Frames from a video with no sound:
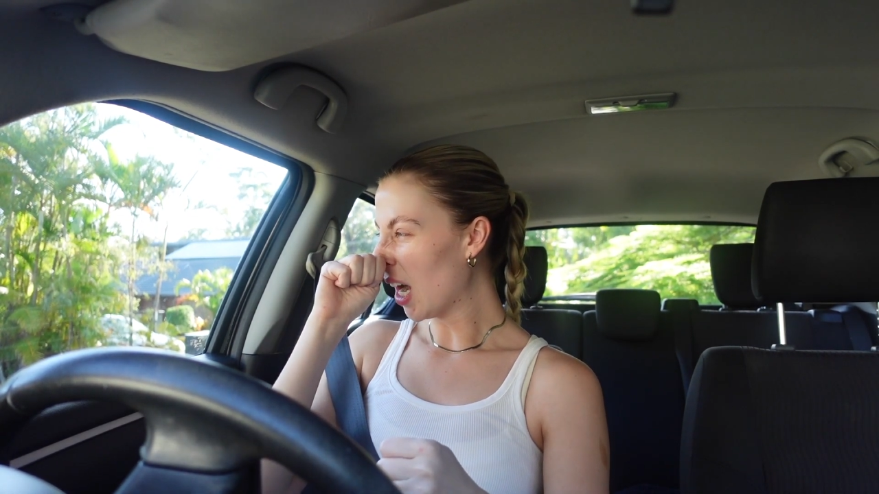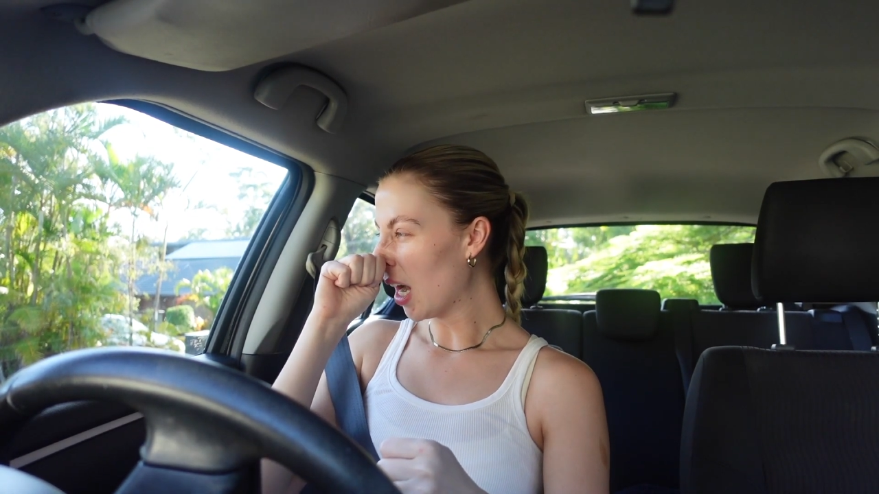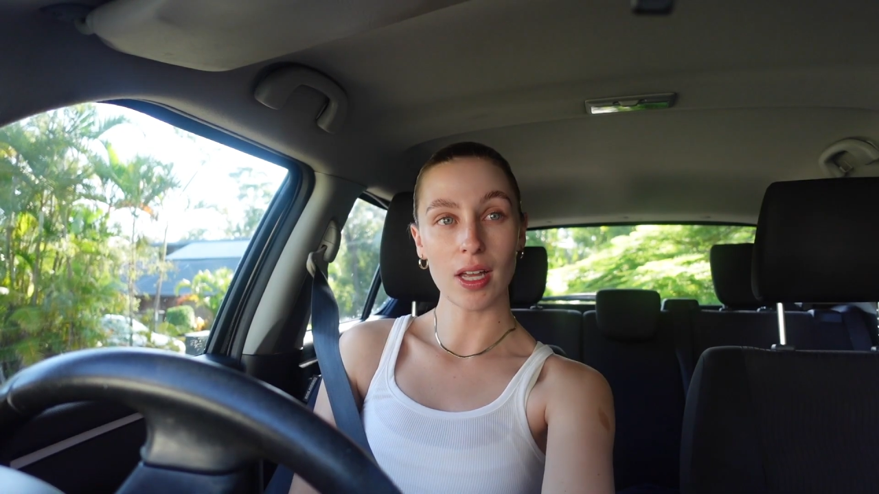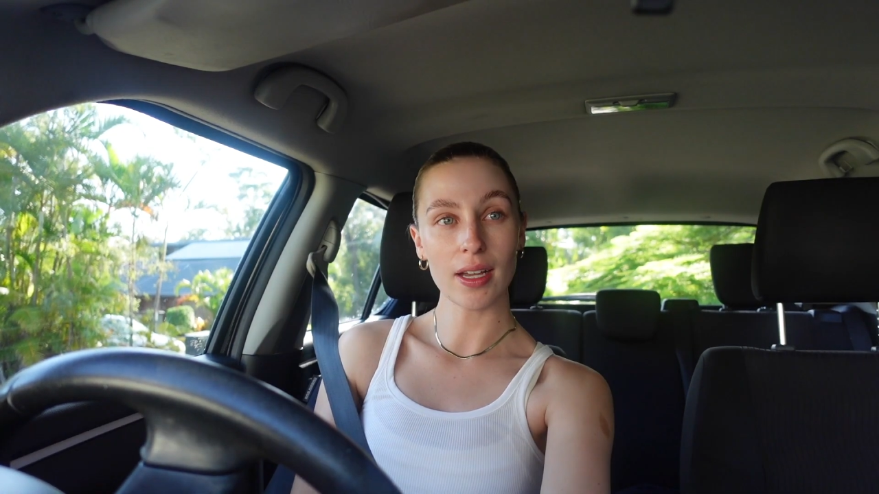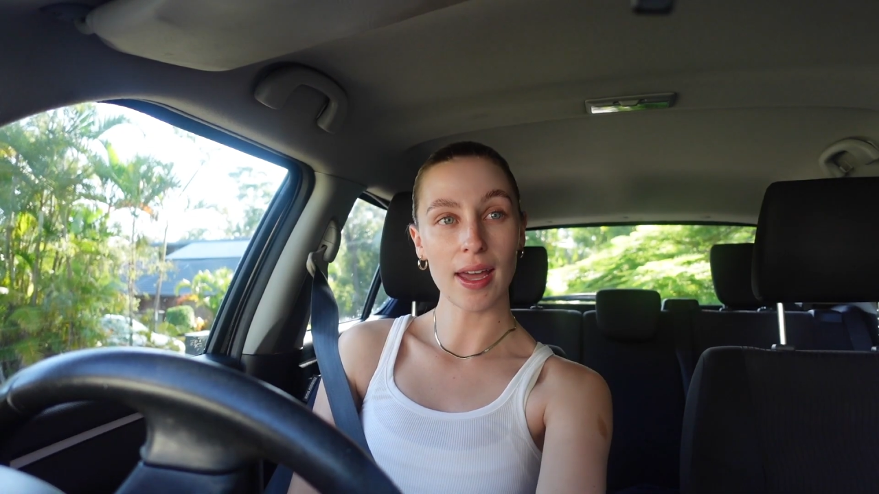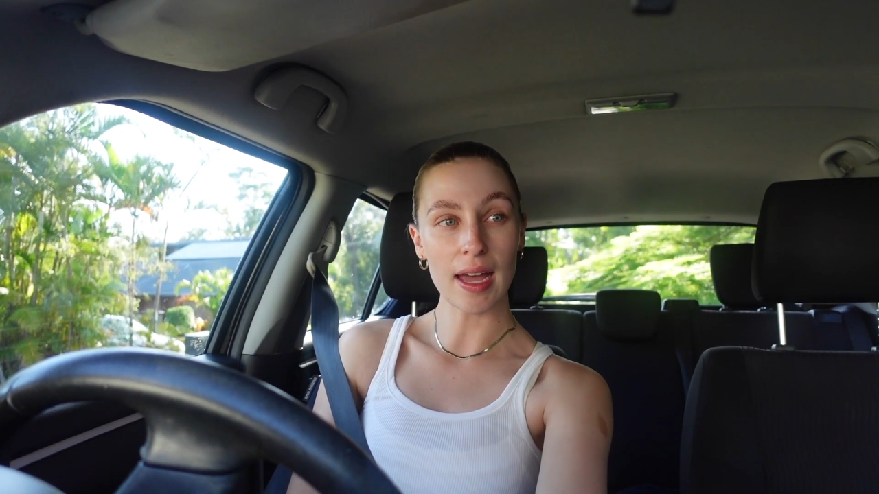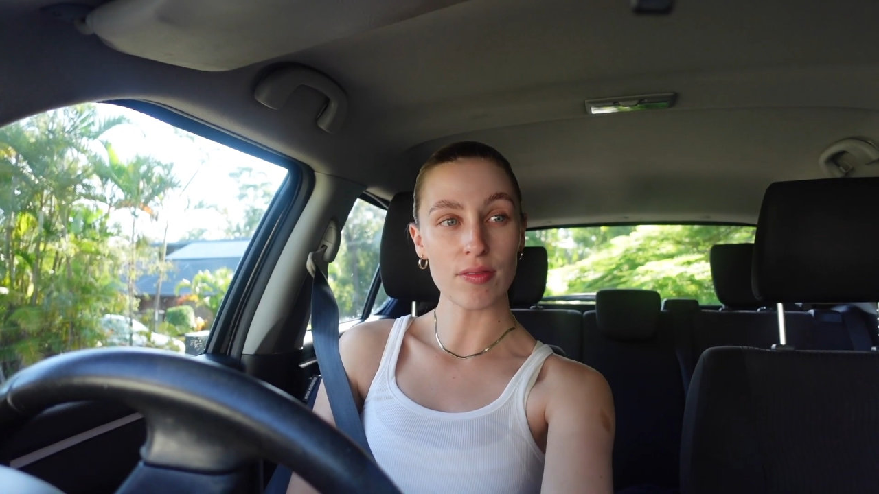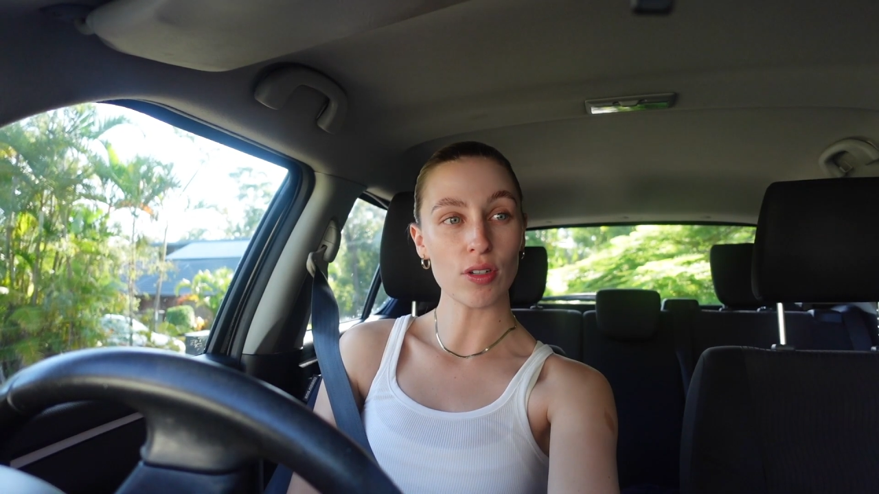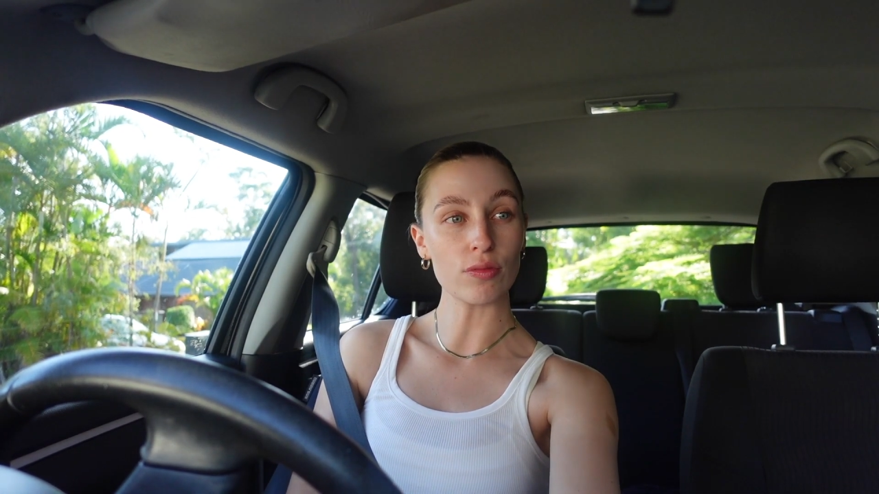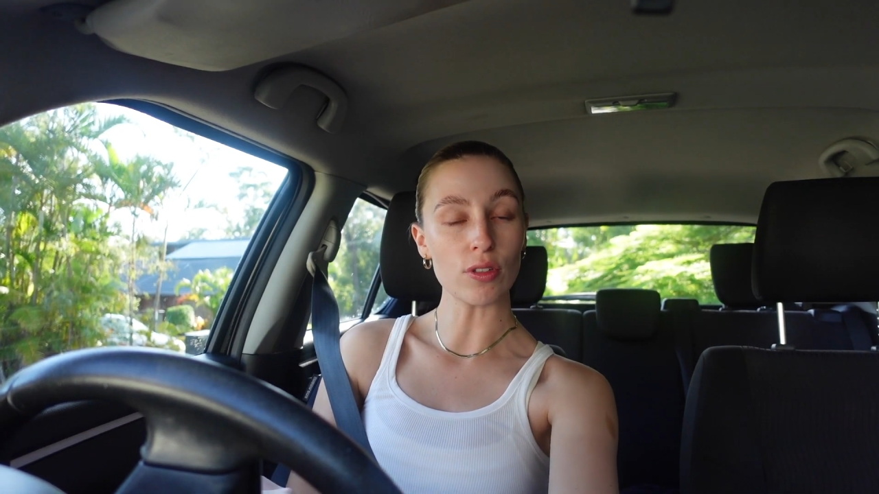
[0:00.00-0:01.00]
Like, I have
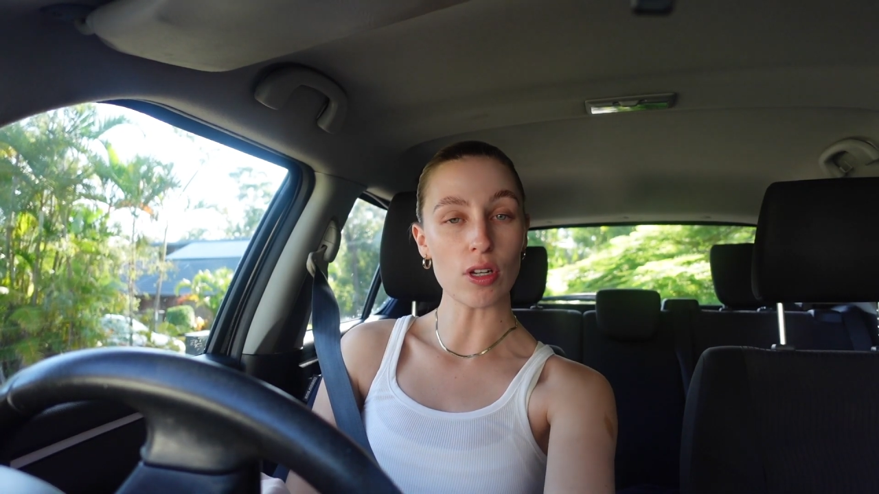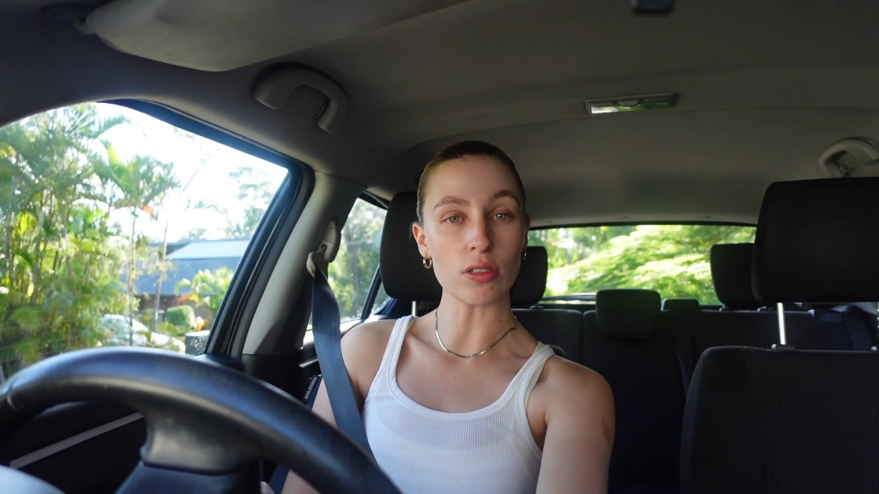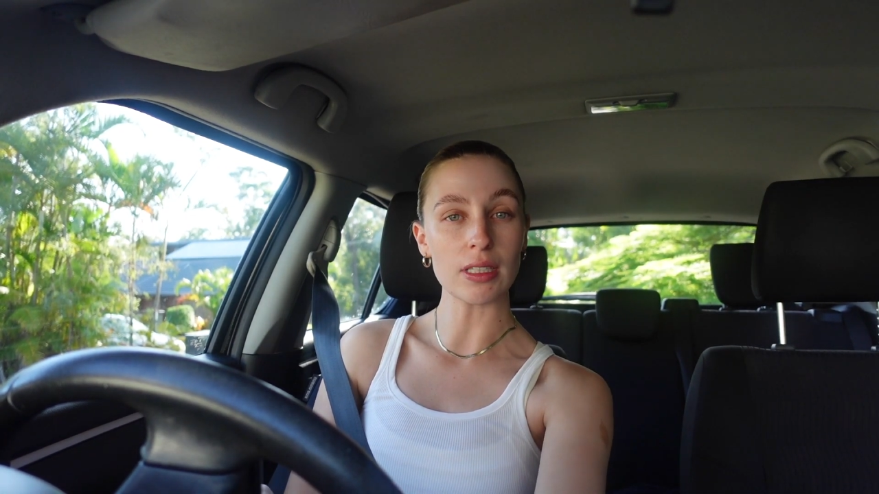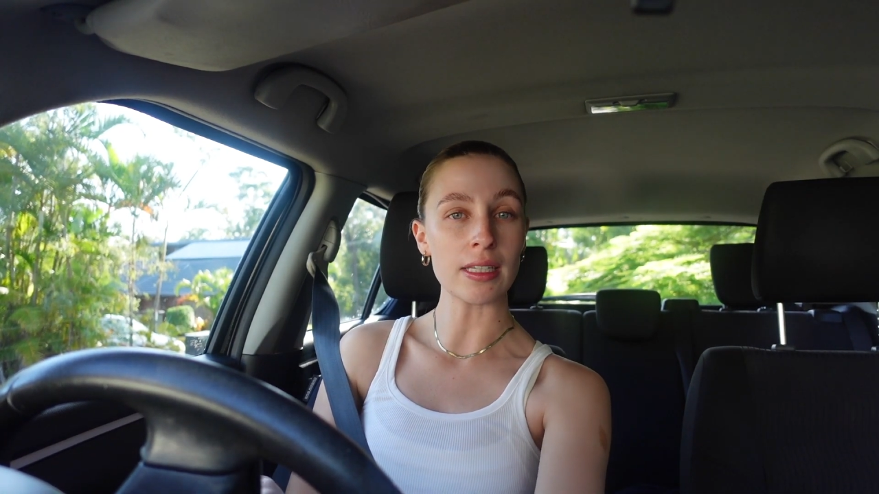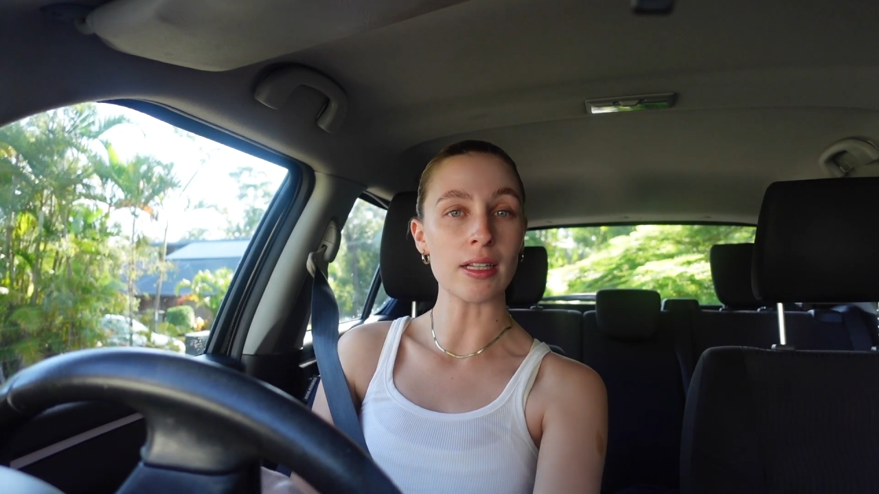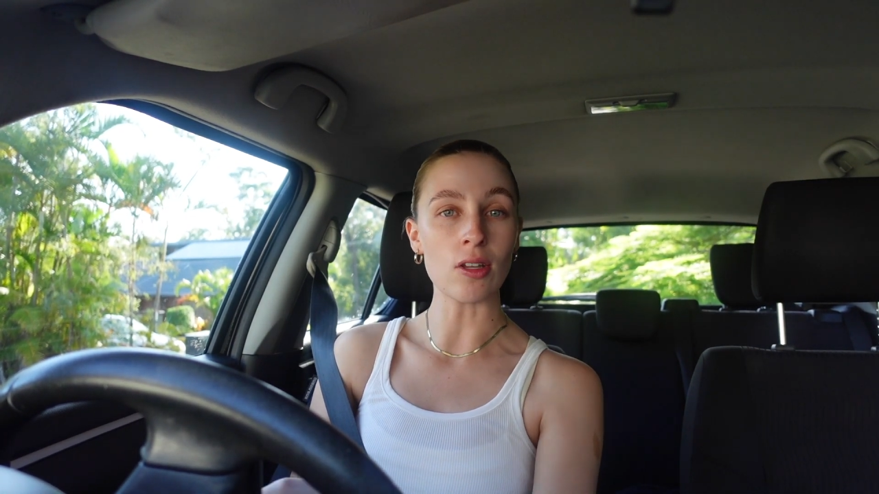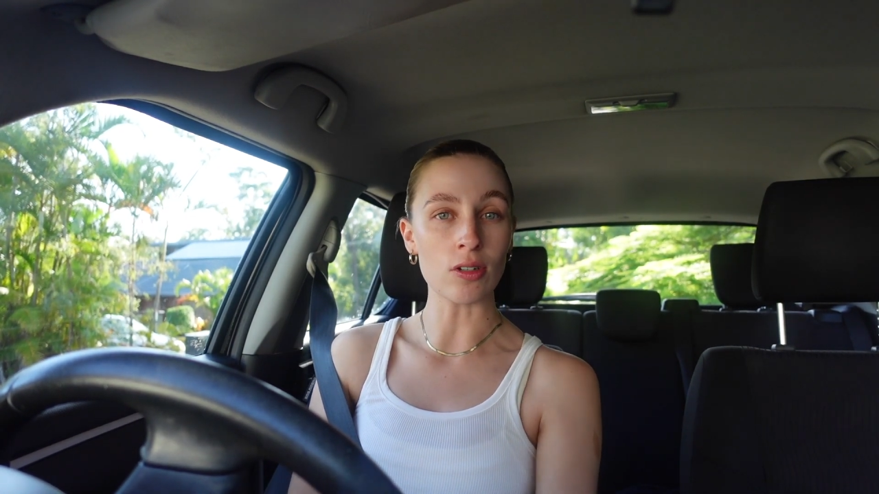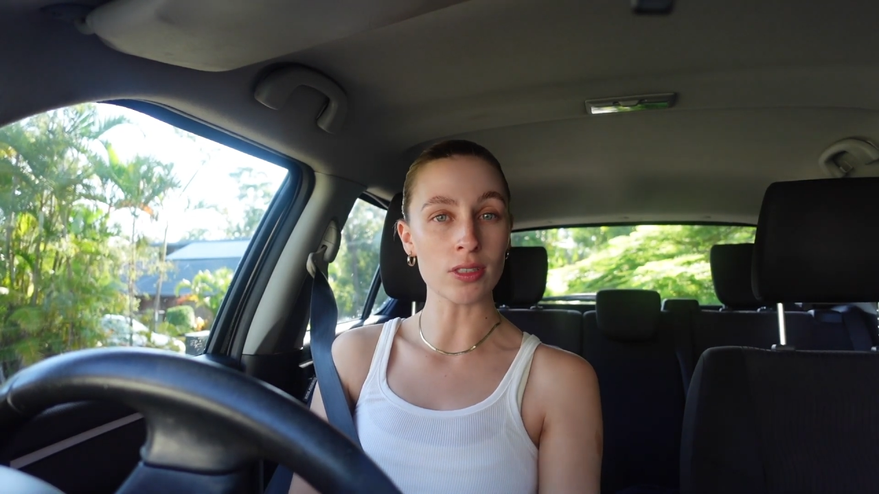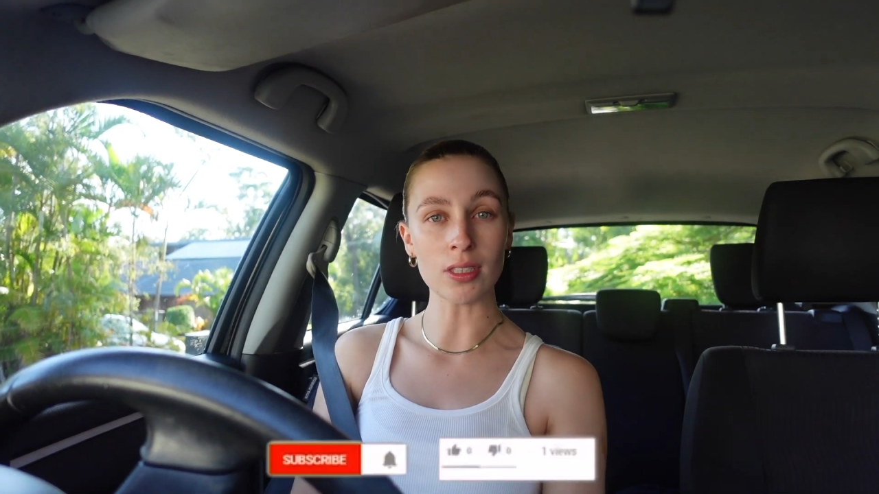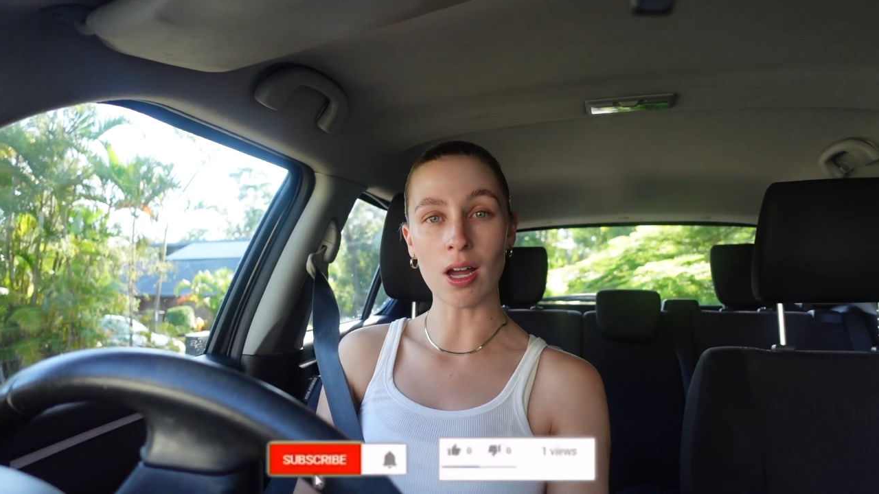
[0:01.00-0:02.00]
not vlogged in the
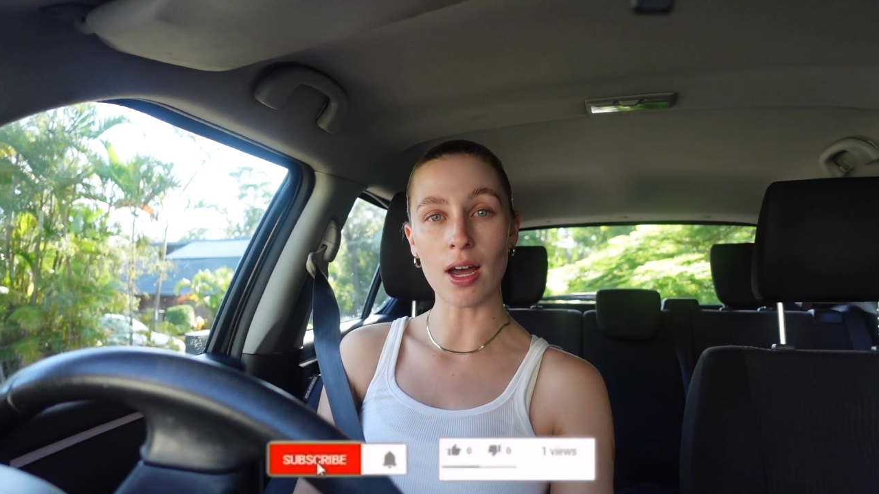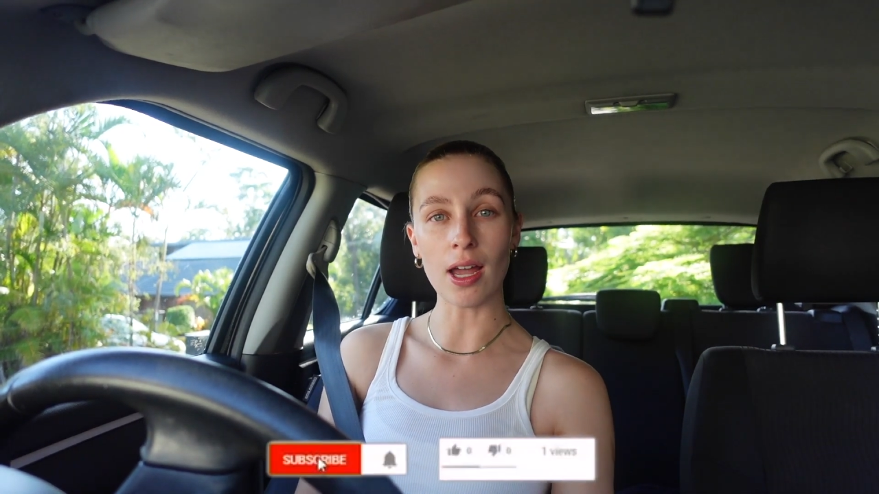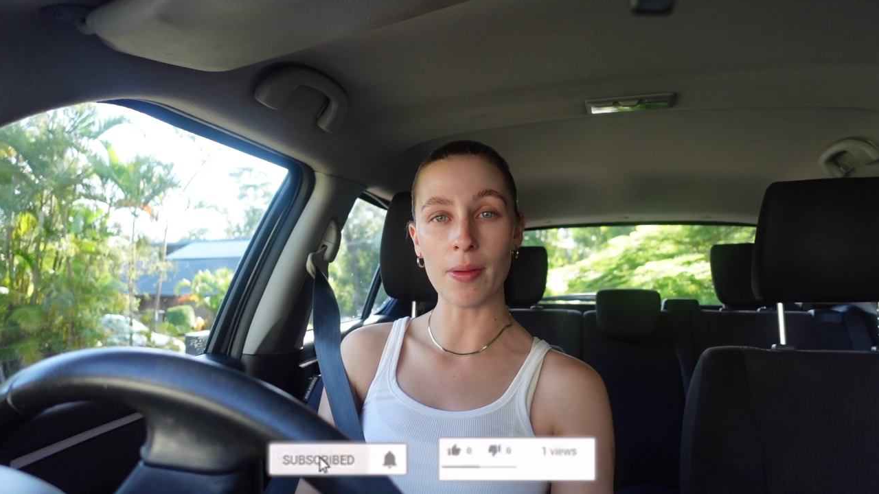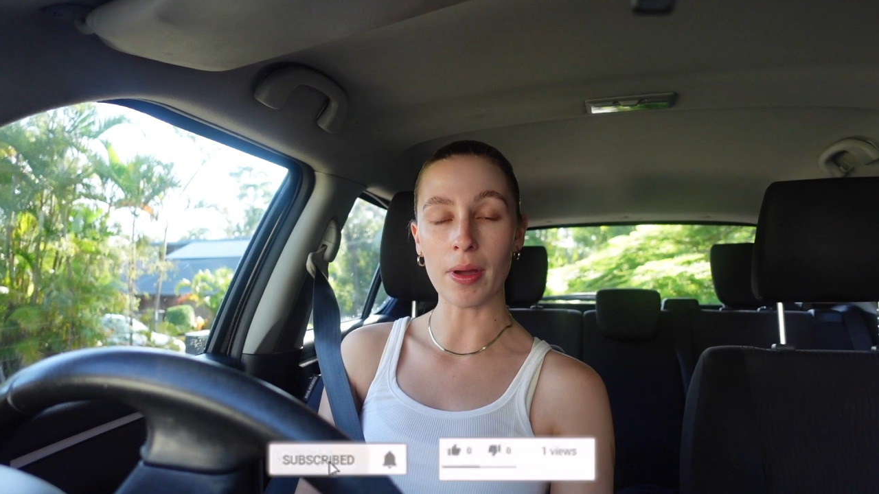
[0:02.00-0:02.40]
longest time.